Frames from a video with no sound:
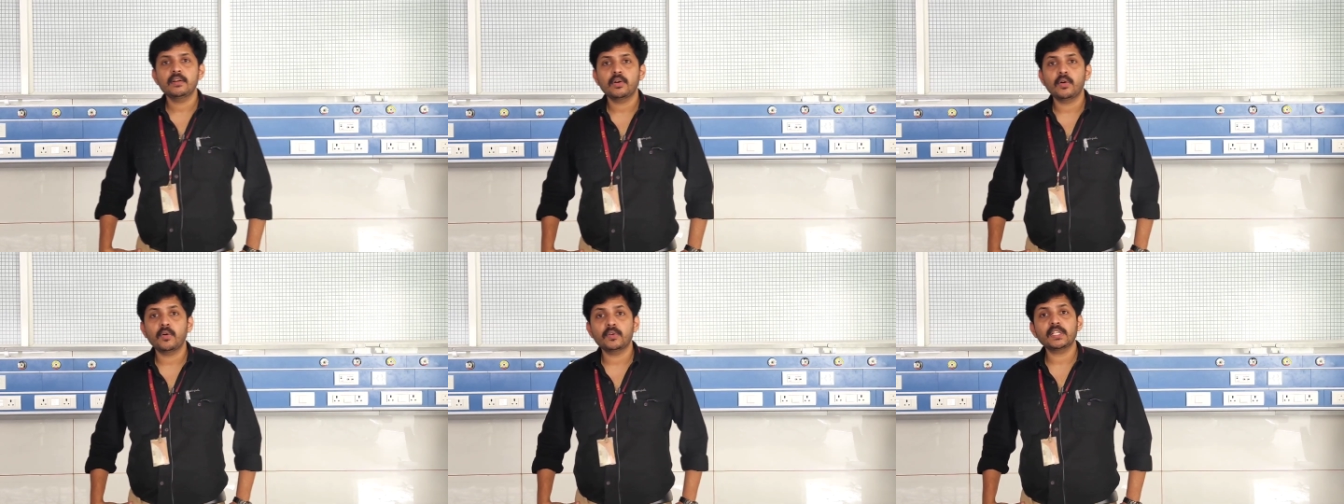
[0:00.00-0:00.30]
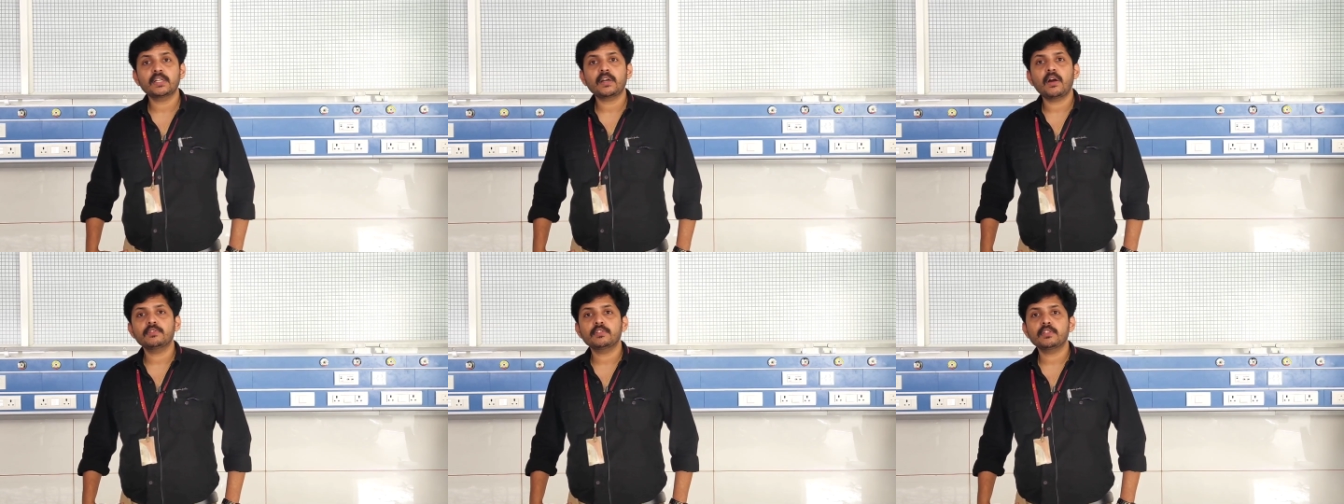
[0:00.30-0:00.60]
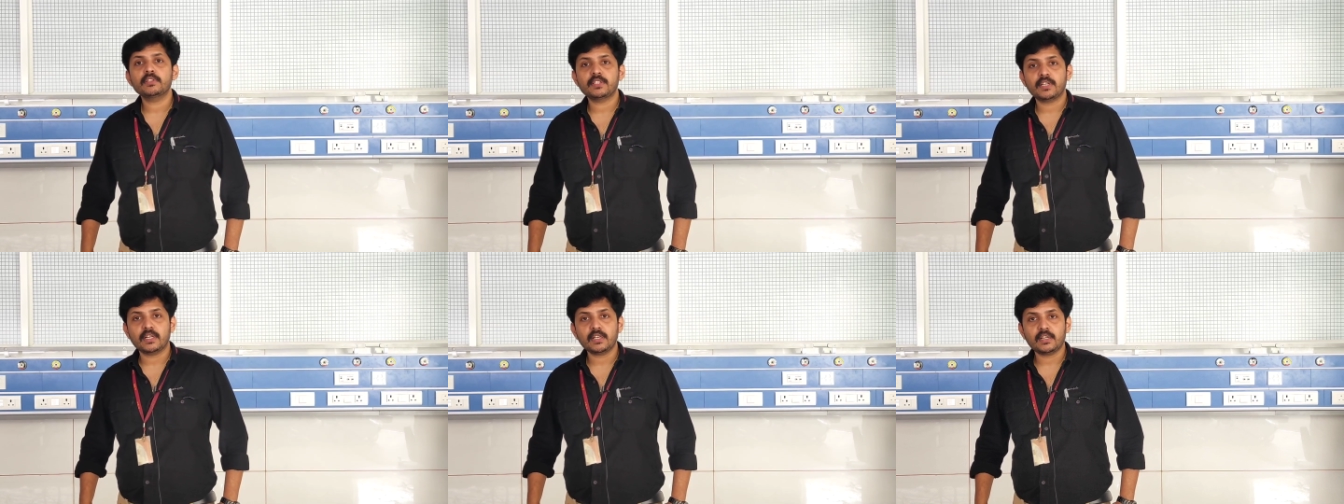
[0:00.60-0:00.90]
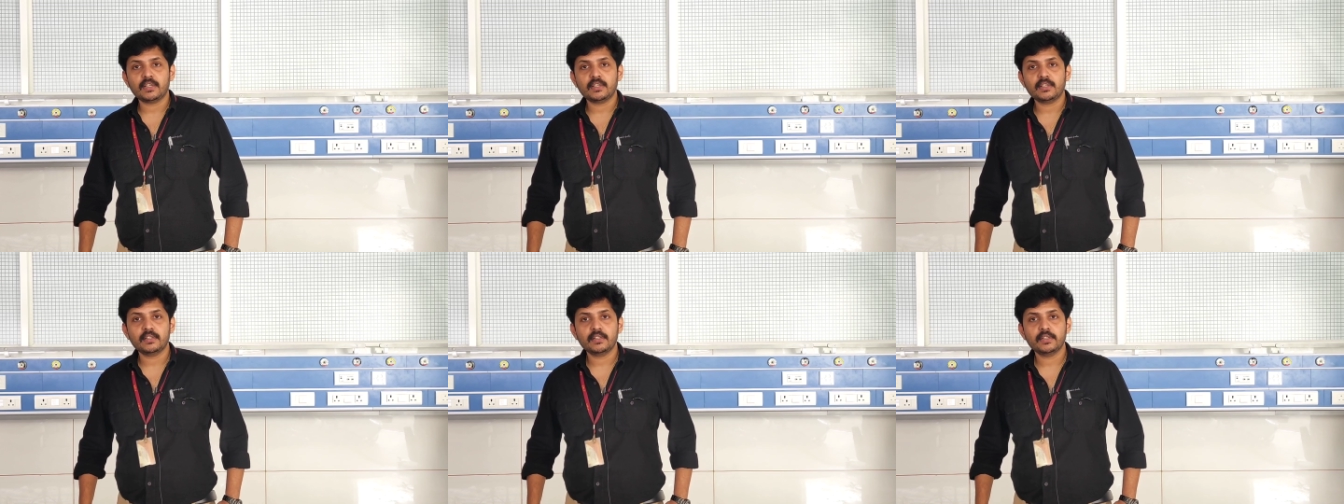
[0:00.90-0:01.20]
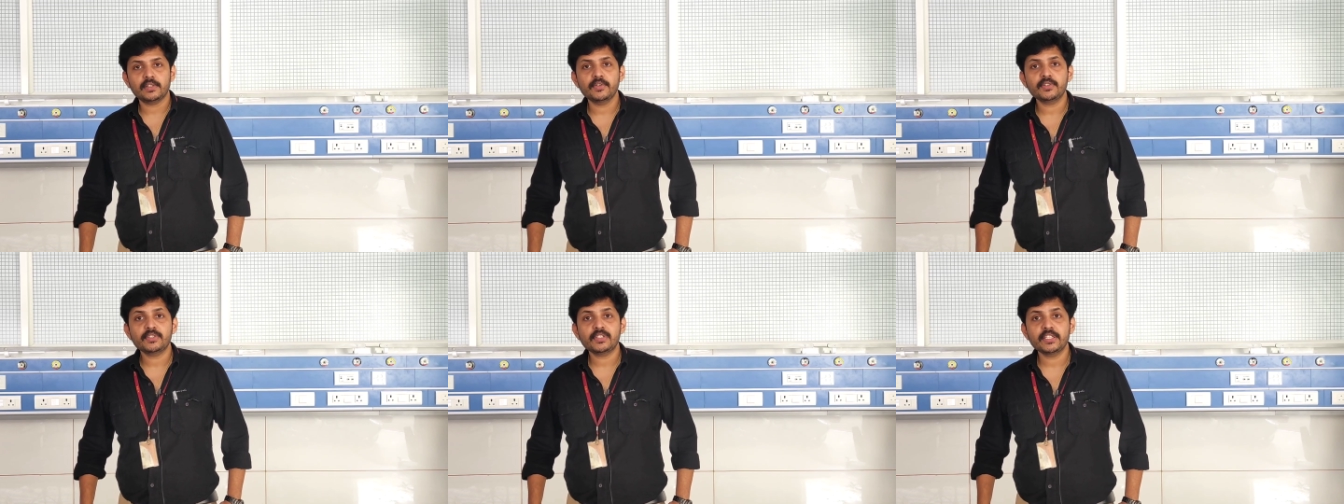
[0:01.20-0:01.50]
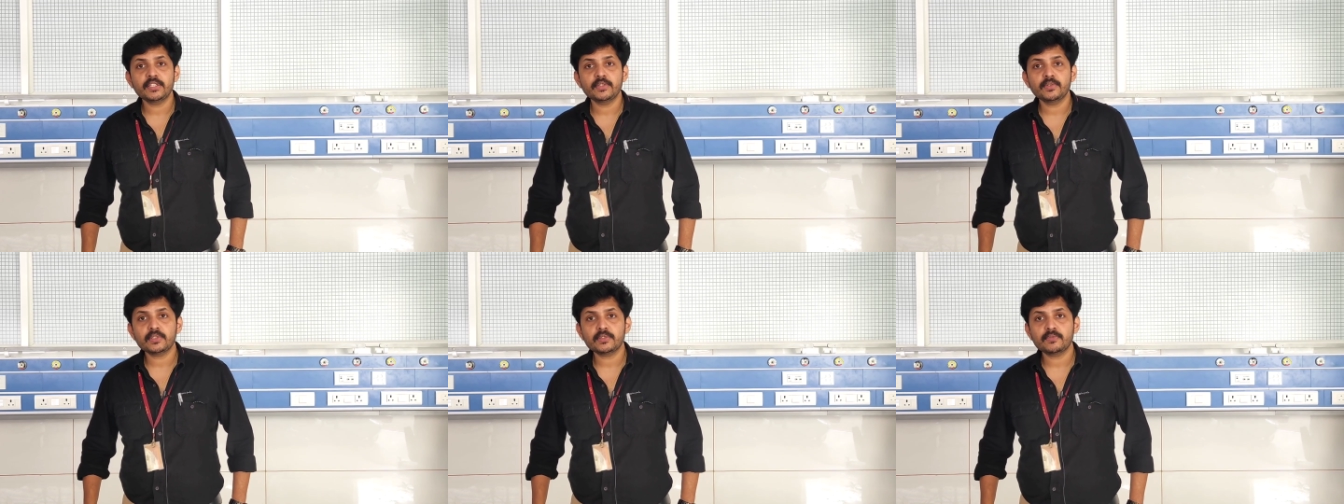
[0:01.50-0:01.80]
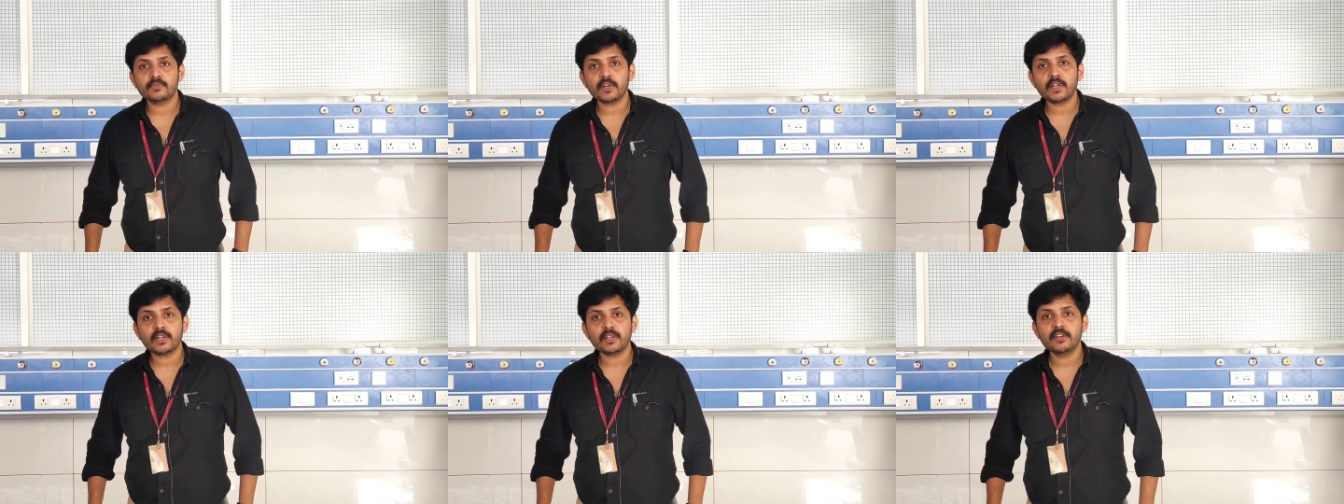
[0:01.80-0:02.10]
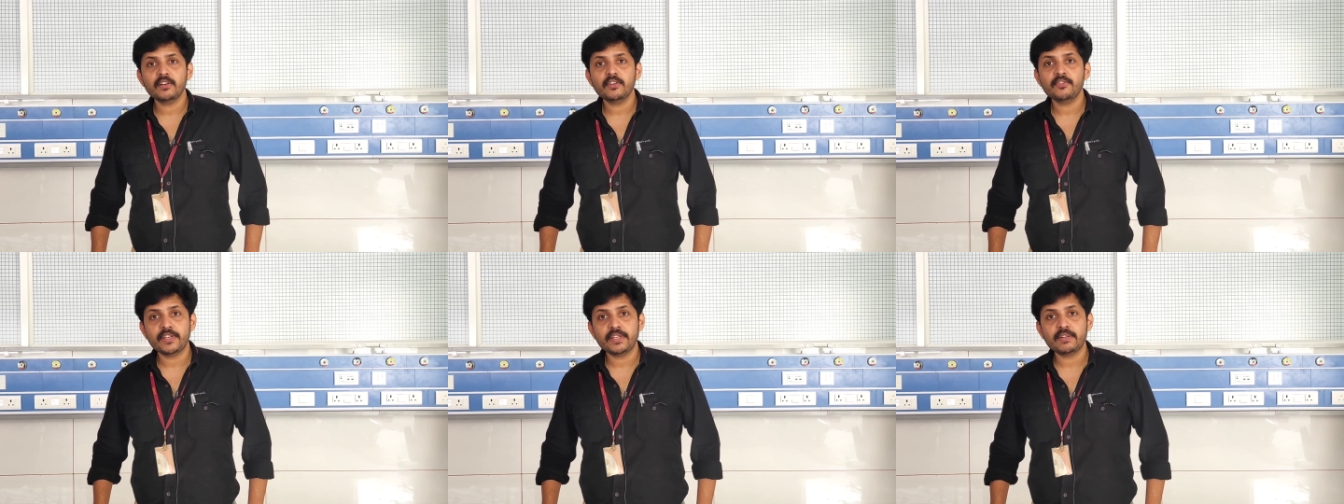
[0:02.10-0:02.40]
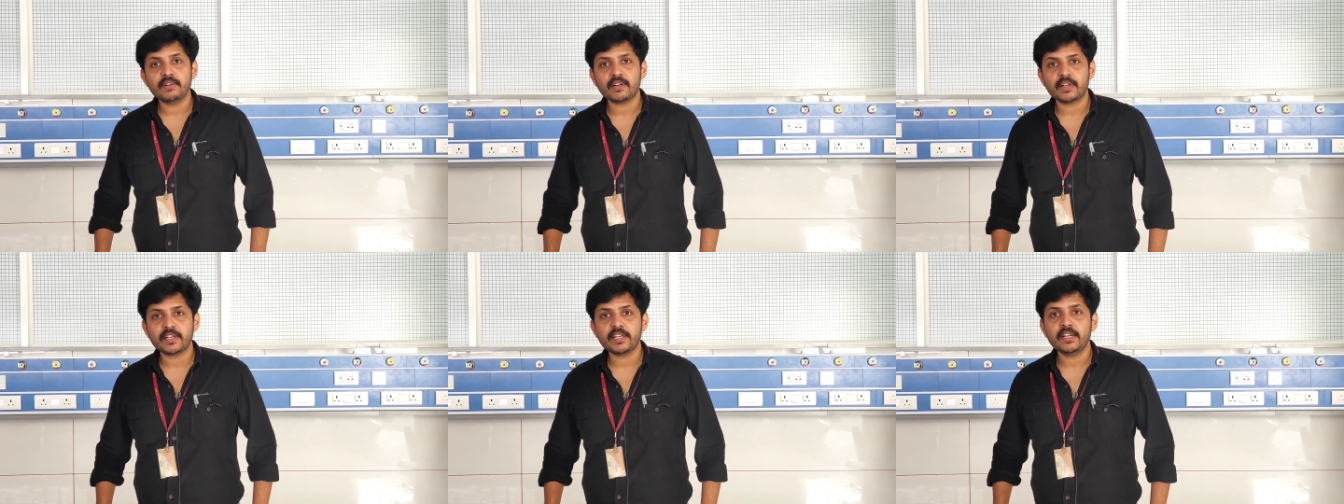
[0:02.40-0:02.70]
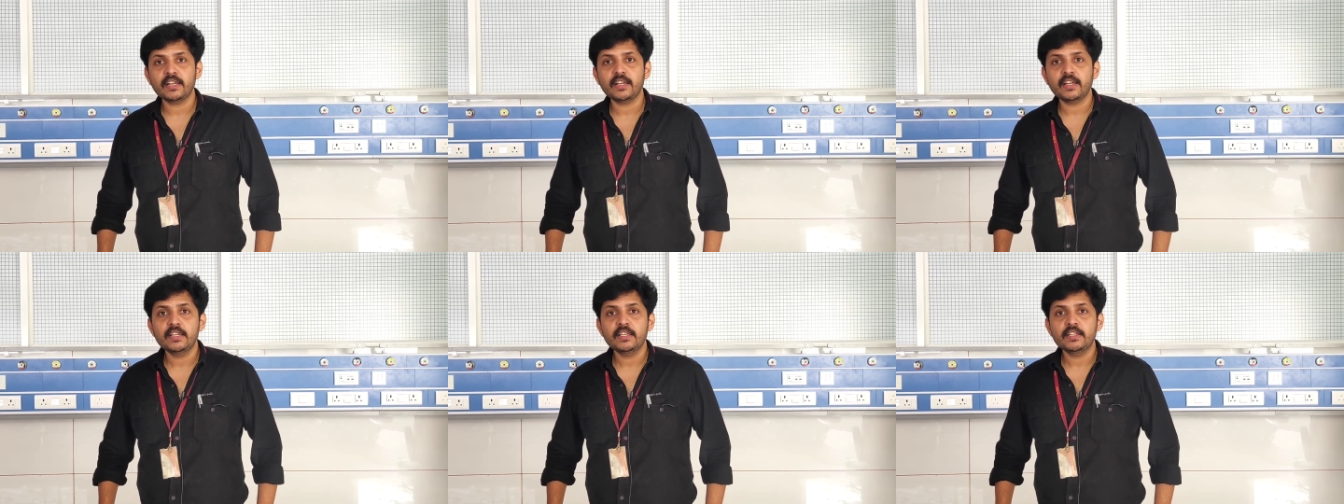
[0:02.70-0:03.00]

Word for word: over the counter drug usually used for fever, right?